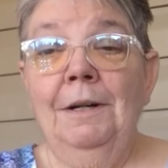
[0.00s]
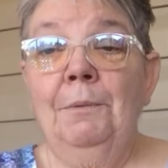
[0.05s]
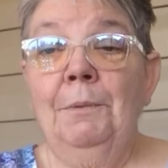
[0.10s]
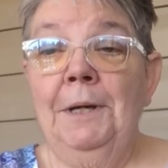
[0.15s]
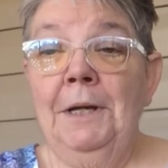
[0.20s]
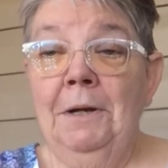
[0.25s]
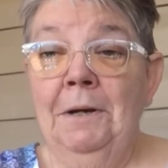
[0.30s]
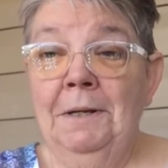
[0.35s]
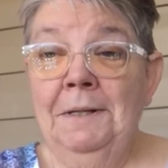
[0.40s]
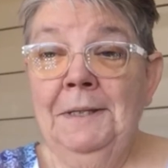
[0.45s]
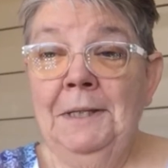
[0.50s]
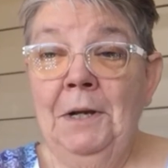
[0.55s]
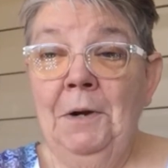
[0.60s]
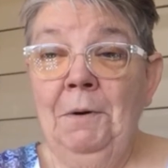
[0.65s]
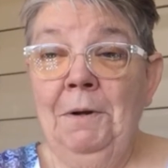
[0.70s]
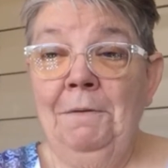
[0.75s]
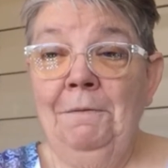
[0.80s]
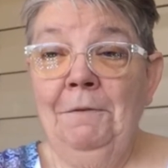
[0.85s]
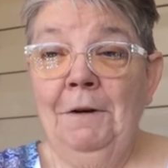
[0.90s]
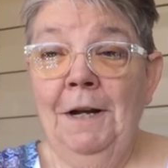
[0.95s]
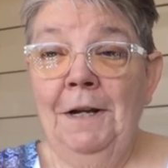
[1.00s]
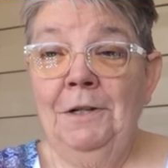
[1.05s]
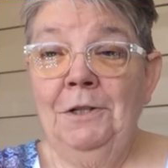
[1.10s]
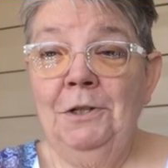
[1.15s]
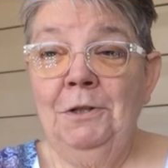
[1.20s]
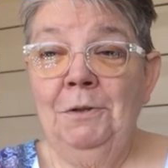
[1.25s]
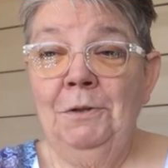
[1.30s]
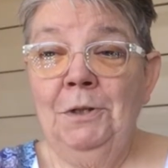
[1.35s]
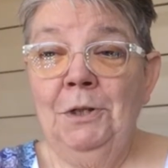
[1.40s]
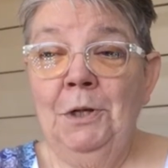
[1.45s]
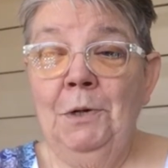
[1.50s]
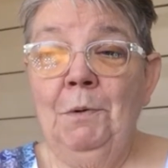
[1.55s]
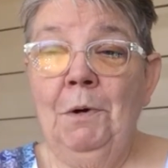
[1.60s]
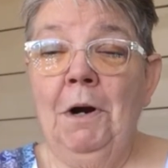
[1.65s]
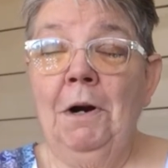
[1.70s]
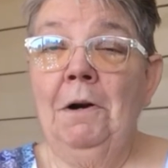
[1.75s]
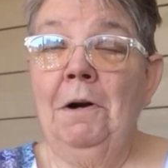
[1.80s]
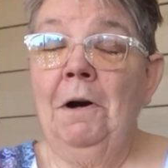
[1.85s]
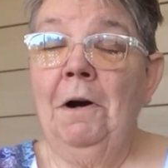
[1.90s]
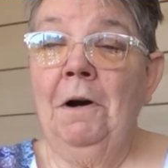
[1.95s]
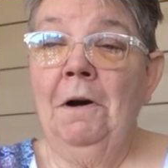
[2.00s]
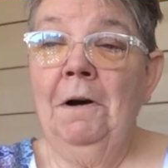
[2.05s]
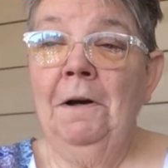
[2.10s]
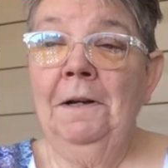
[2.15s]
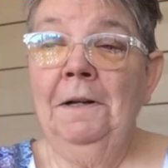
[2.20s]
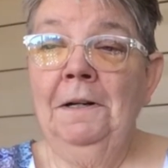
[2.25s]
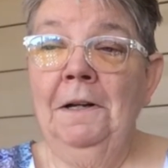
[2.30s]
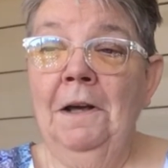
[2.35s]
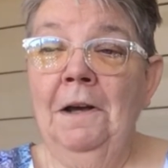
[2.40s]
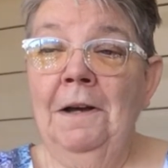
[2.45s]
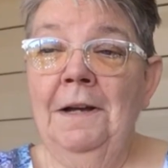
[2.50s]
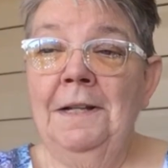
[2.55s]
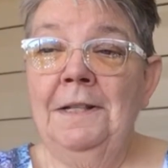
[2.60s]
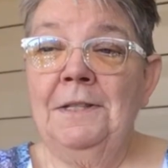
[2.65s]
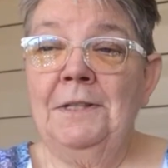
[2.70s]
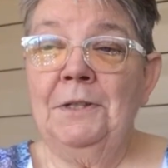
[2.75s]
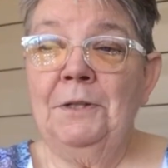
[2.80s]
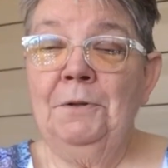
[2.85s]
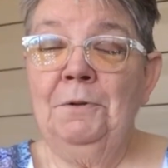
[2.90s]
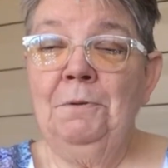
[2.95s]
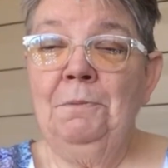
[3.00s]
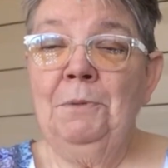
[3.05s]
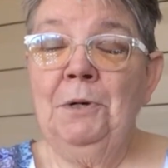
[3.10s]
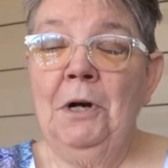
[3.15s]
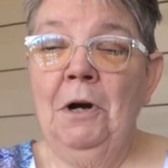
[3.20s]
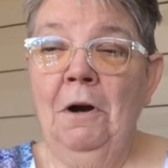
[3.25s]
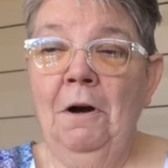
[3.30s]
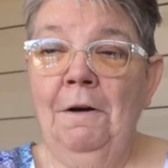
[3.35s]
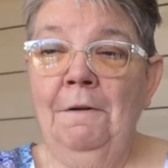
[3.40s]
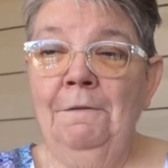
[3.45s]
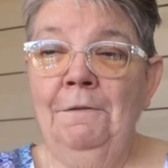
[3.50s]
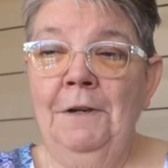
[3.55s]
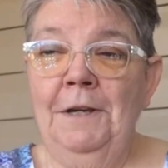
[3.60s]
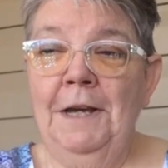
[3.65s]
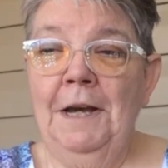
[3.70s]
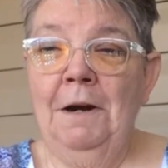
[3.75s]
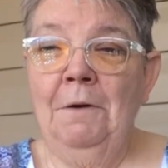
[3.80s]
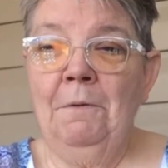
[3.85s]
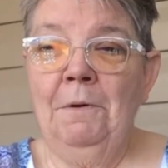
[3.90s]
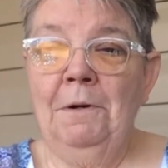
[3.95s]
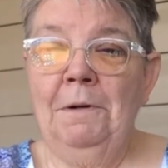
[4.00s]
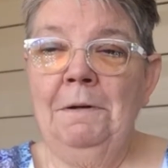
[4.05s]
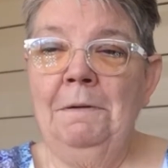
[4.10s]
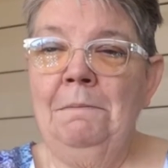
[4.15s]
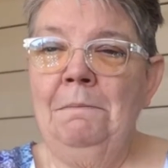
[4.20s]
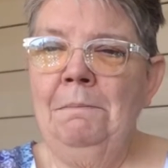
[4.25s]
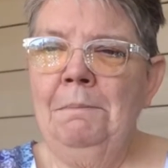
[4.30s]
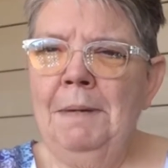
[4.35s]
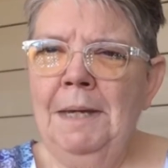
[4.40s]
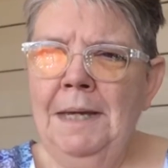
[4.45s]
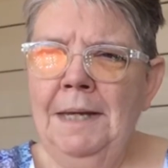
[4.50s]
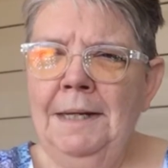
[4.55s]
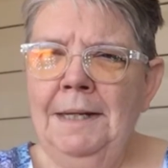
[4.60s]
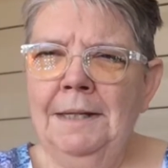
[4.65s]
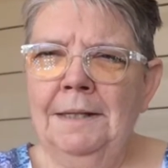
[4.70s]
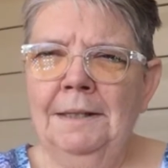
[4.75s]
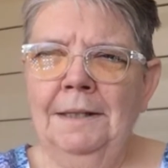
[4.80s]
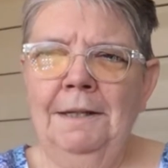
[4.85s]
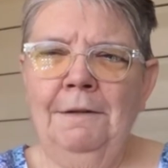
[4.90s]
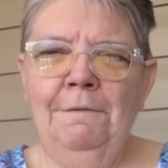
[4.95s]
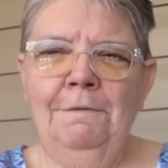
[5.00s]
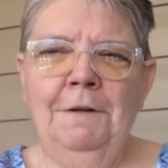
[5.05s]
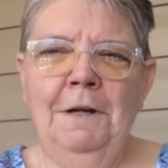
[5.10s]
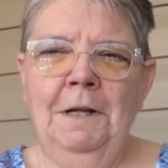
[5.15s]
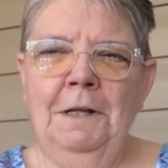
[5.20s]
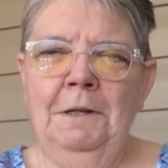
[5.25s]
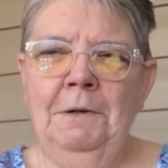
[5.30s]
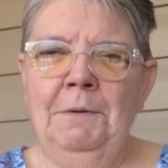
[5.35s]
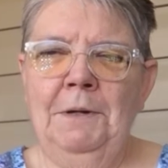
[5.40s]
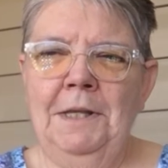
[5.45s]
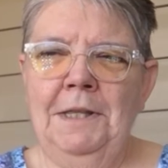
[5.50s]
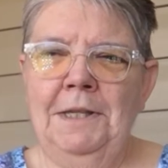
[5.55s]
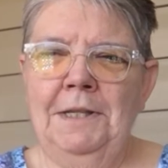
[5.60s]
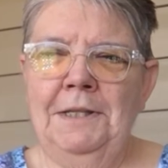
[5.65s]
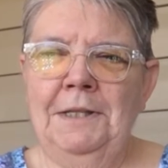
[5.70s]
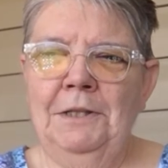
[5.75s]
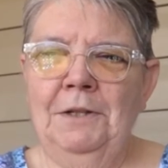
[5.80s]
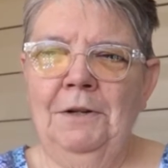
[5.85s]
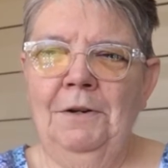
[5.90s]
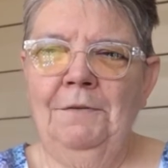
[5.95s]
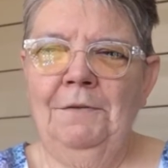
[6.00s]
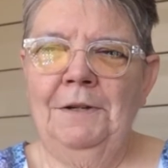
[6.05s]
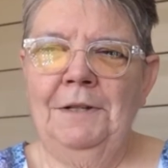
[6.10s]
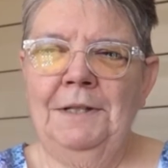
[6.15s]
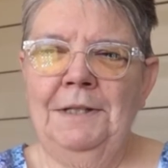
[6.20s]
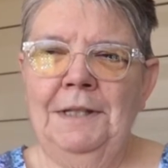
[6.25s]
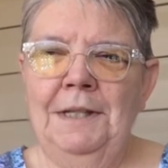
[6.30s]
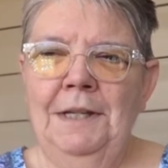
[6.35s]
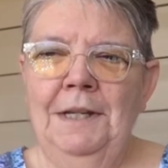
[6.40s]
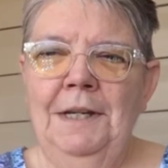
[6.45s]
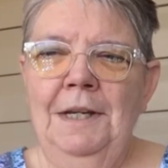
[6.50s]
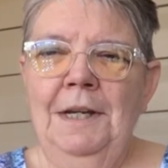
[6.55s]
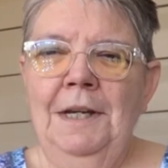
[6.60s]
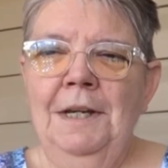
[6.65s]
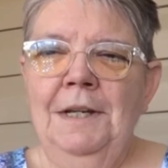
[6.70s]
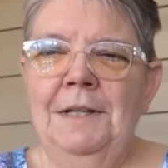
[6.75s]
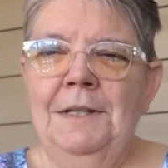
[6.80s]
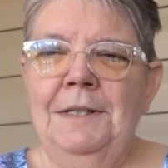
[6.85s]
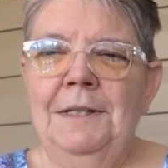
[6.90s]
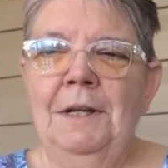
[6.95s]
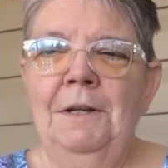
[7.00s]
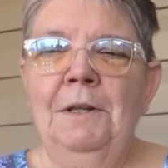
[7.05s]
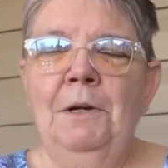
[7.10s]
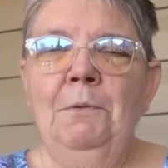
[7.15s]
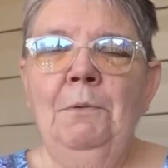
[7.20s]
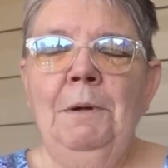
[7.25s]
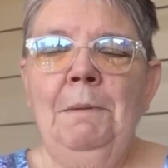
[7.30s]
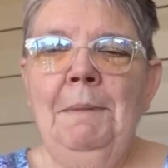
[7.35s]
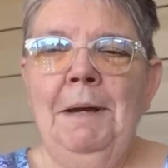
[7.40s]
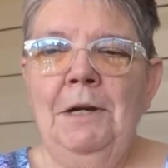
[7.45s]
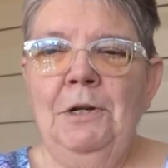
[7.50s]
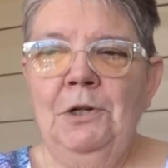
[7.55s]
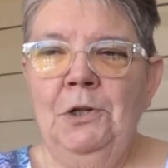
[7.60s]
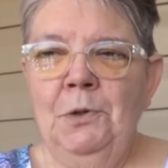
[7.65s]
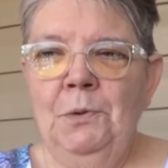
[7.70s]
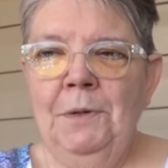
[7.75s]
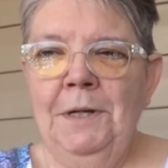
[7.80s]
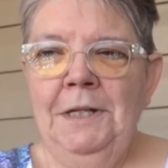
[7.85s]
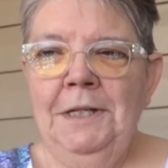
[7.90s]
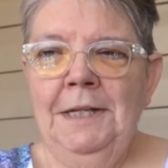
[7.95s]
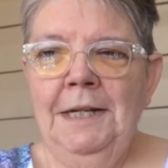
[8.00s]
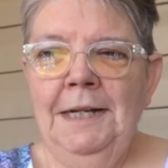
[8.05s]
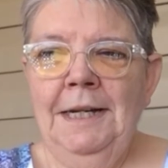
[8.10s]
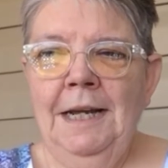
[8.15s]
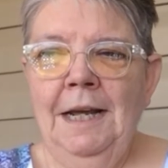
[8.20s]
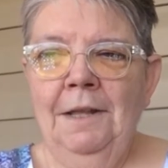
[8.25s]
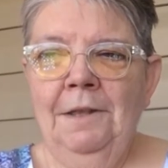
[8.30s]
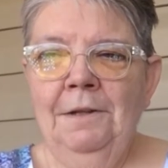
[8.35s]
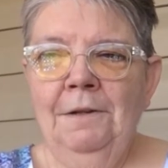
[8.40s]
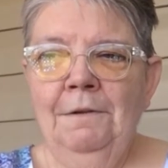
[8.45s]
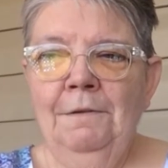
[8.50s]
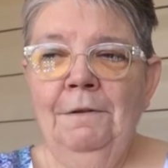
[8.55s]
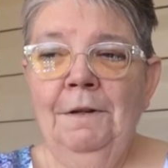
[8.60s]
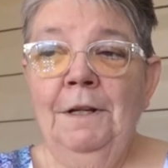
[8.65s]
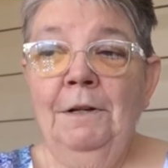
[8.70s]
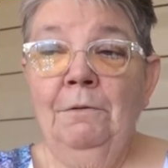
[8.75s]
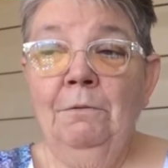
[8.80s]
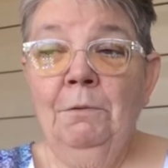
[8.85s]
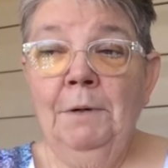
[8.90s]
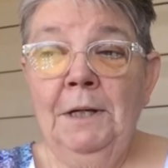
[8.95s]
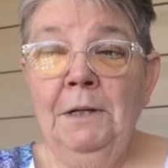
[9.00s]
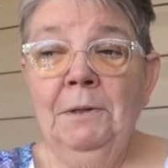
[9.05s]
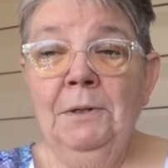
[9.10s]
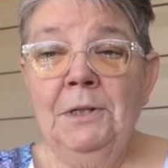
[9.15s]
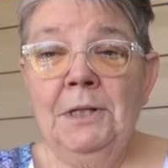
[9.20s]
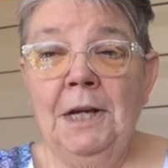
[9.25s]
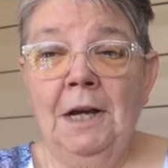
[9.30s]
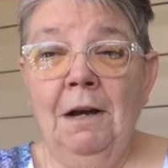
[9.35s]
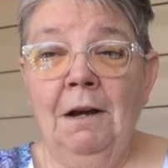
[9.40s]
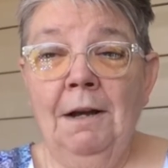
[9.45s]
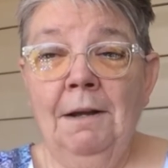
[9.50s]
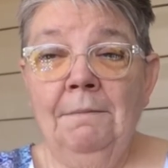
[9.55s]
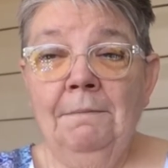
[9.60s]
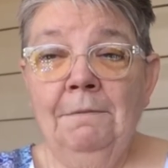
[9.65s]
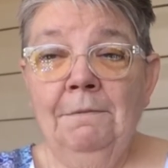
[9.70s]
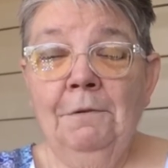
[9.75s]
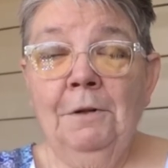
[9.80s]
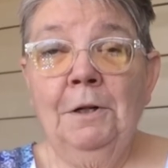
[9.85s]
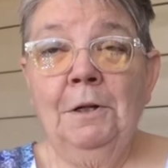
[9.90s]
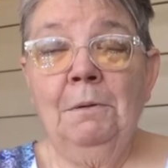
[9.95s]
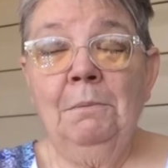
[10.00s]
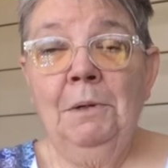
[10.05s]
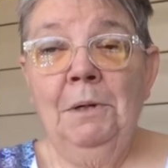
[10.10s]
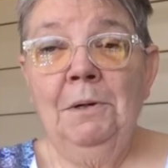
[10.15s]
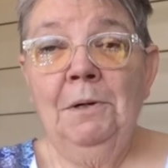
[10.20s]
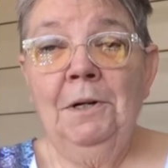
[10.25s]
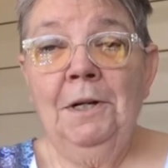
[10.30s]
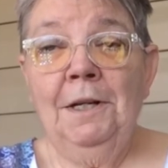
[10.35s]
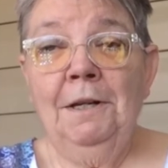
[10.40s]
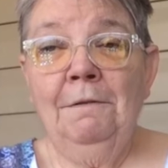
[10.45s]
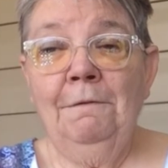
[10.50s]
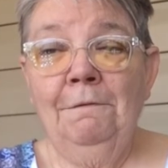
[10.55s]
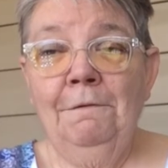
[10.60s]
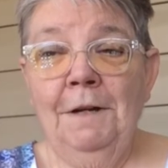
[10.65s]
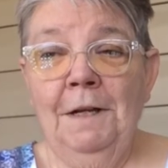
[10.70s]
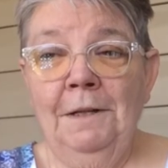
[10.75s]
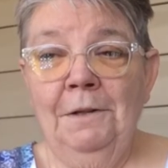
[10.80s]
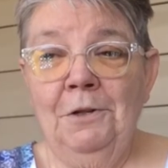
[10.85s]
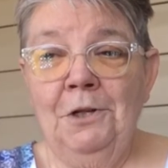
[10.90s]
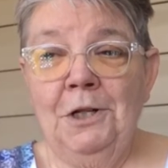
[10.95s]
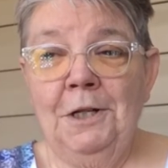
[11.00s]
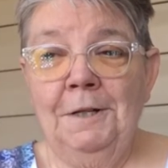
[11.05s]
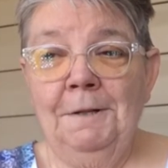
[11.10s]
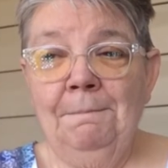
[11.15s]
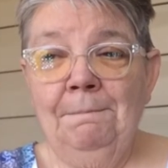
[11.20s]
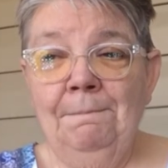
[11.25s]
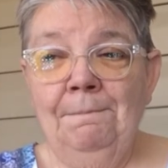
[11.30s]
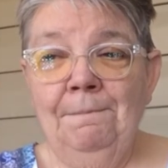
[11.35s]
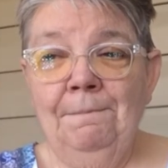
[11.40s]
We also invite you to our online Zoom coffee hour immediately following this service so that we may join together in real time for community and fellowship.